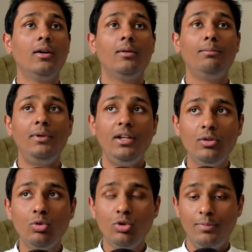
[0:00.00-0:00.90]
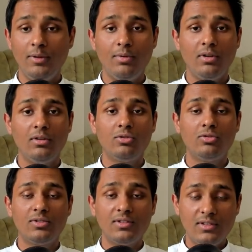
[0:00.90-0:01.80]
meet good people,
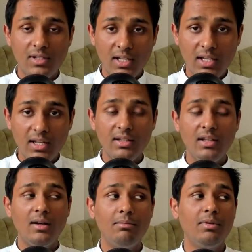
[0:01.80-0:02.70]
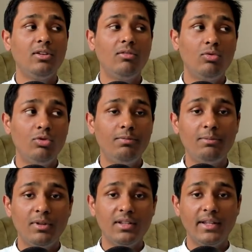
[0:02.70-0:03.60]
to stay in the company of good
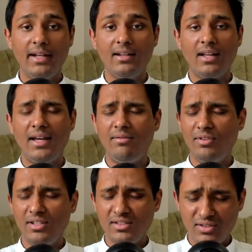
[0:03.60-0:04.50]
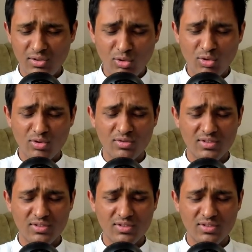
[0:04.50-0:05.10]
people, then I am very sure,